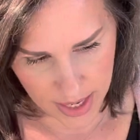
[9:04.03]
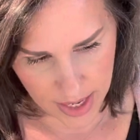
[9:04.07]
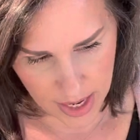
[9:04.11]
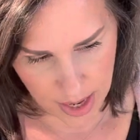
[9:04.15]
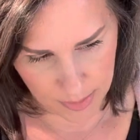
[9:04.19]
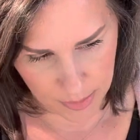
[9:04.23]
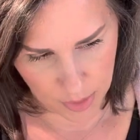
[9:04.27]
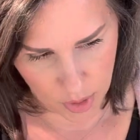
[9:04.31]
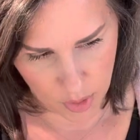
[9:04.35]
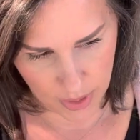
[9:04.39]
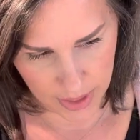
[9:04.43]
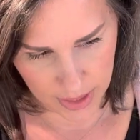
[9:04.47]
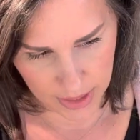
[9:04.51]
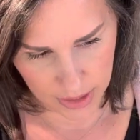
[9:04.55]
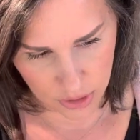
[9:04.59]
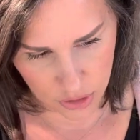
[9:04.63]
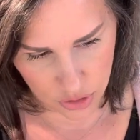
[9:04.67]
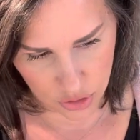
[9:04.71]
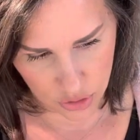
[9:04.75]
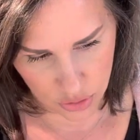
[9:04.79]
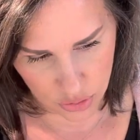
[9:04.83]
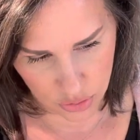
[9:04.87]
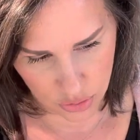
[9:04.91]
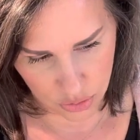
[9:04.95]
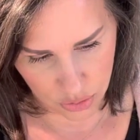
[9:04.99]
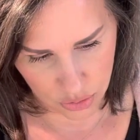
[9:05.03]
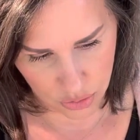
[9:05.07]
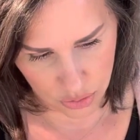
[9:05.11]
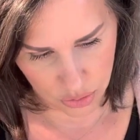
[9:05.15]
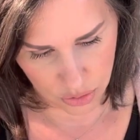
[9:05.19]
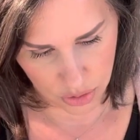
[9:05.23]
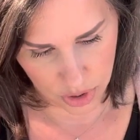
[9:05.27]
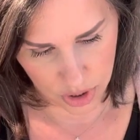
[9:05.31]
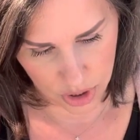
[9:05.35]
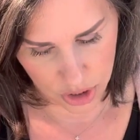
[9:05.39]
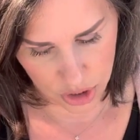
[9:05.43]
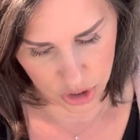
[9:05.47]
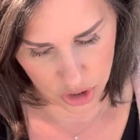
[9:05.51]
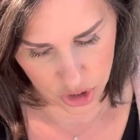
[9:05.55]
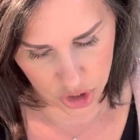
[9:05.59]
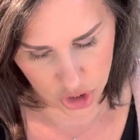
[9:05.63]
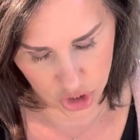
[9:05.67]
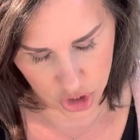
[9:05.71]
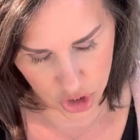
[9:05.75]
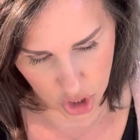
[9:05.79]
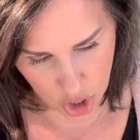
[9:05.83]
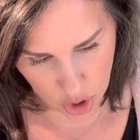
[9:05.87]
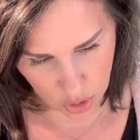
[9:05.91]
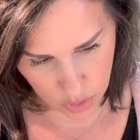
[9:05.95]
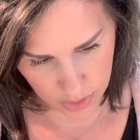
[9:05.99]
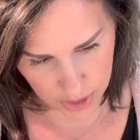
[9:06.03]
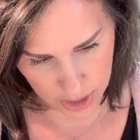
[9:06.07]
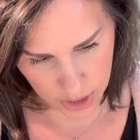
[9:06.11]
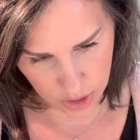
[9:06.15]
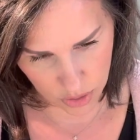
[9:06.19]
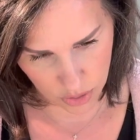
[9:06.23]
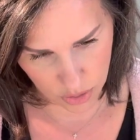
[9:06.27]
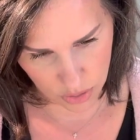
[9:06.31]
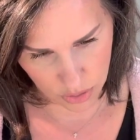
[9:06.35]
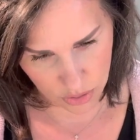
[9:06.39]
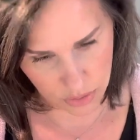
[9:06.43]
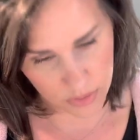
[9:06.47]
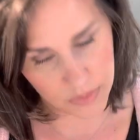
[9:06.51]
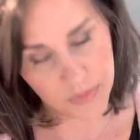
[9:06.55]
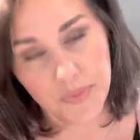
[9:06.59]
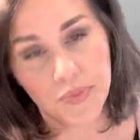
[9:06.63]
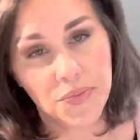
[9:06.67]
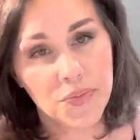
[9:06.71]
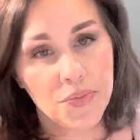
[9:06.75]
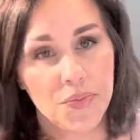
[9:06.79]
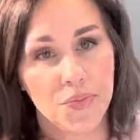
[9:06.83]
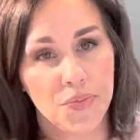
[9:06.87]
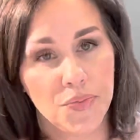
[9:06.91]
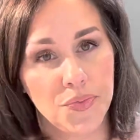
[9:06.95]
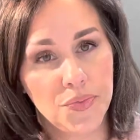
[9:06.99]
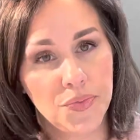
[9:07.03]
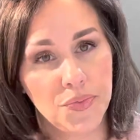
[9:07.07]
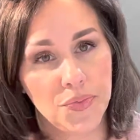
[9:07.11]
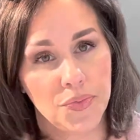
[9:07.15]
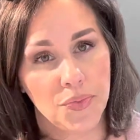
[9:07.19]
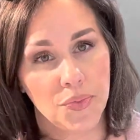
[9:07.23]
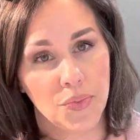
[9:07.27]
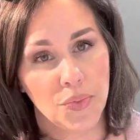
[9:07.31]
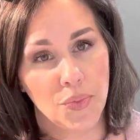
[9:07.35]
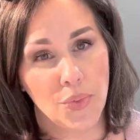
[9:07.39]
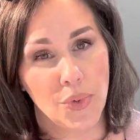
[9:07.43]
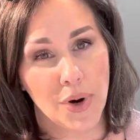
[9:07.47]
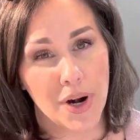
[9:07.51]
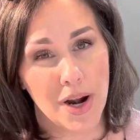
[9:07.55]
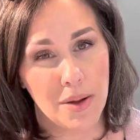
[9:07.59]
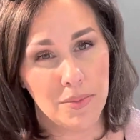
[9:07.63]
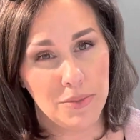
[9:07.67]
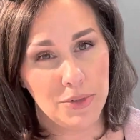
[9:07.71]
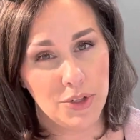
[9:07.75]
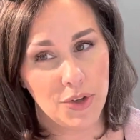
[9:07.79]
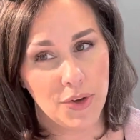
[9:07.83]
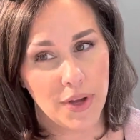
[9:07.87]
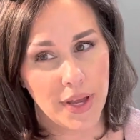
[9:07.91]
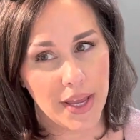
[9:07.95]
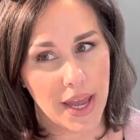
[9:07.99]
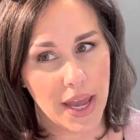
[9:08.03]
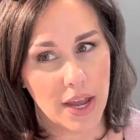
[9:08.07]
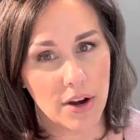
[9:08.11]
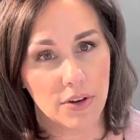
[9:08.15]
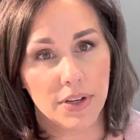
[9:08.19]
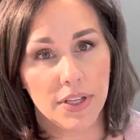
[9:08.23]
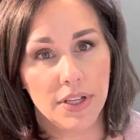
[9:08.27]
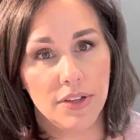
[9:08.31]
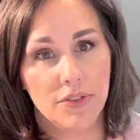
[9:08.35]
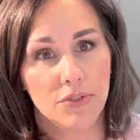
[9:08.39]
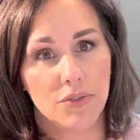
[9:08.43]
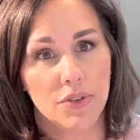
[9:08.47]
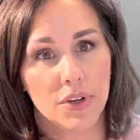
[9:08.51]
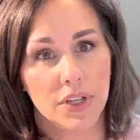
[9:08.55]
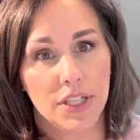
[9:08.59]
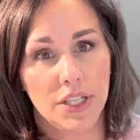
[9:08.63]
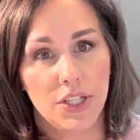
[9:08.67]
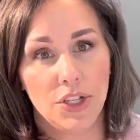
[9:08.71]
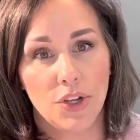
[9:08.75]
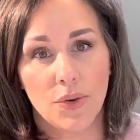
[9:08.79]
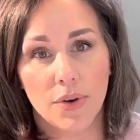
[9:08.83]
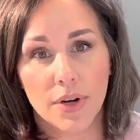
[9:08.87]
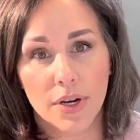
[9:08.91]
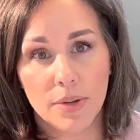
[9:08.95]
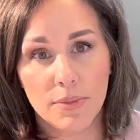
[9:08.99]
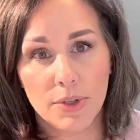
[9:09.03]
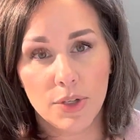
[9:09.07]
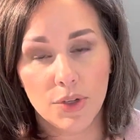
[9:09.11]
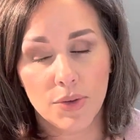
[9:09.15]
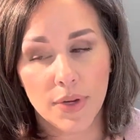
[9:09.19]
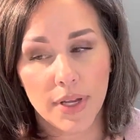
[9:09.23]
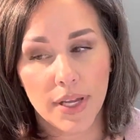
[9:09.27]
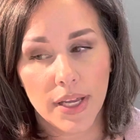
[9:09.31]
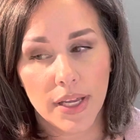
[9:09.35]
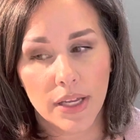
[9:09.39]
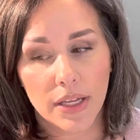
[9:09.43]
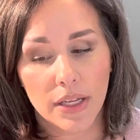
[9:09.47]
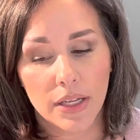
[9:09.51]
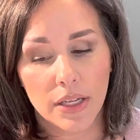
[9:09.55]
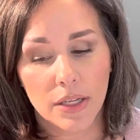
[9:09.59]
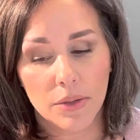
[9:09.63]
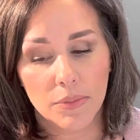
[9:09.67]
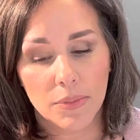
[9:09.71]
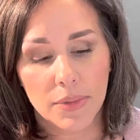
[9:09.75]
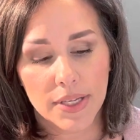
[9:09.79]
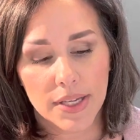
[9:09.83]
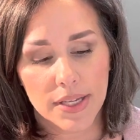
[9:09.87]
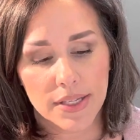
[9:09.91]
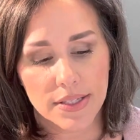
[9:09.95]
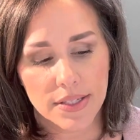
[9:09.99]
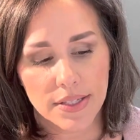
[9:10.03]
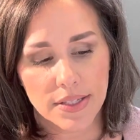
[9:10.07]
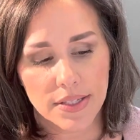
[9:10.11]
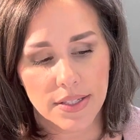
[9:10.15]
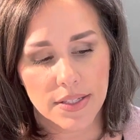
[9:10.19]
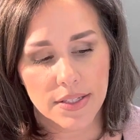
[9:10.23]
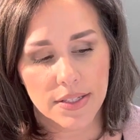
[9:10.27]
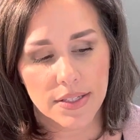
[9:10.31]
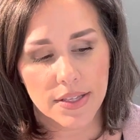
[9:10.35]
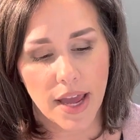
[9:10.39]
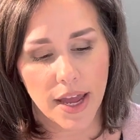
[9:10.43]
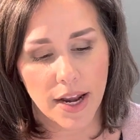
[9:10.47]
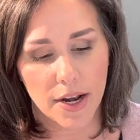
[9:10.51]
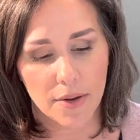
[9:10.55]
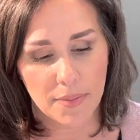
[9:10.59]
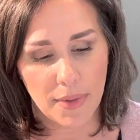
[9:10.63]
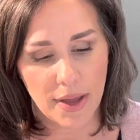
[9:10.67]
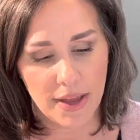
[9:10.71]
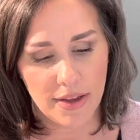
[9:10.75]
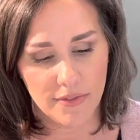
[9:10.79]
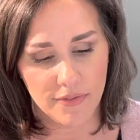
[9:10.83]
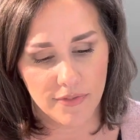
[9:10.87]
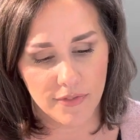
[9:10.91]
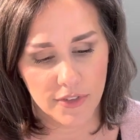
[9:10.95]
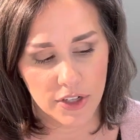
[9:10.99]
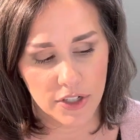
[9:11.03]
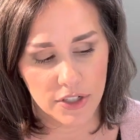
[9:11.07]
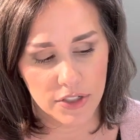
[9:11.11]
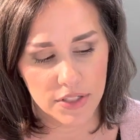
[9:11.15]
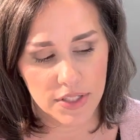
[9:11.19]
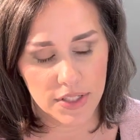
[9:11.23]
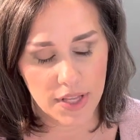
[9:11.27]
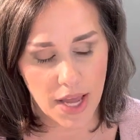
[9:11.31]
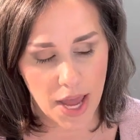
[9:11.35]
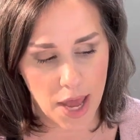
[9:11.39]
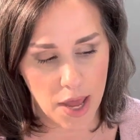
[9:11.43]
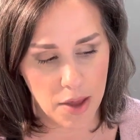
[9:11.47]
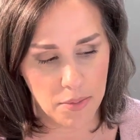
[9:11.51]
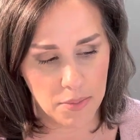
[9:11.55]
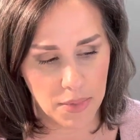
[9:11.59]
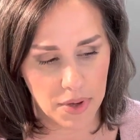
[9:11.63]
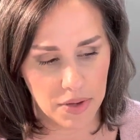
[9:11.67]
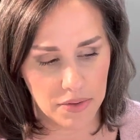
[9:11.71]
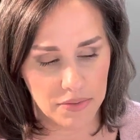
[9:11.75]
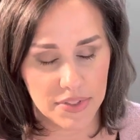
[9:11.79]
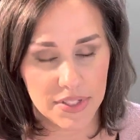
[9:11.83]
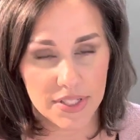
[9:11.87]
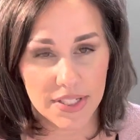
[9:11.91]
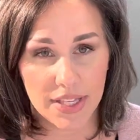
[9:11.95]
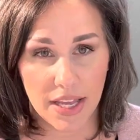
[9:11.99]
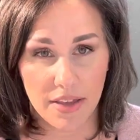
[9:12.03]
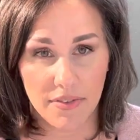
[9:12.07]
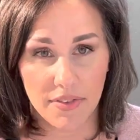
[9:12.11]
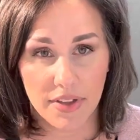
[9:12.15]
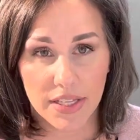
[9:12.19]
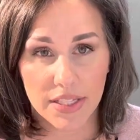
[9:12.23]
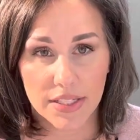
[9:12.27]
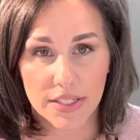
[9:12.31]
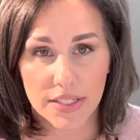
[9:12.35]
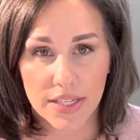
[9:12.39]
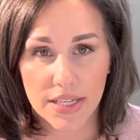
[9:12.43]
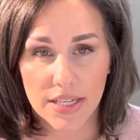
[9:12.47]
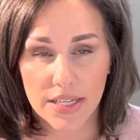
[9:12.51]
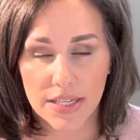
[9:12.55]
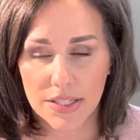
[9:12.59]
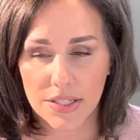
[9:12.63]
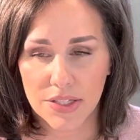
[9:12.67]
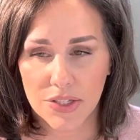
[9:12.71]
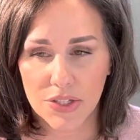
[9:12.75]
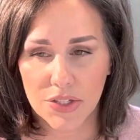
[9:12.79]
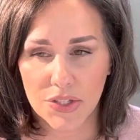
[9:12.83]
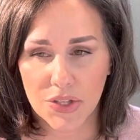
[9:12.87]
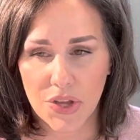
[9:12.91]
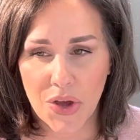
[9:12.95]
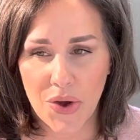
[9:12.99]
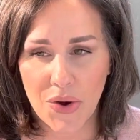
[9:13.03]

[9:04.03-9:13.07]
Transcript: I'm going to show you what I'm doing. I don't even really know what I'm doing because this is kind of my first time of saving seeds.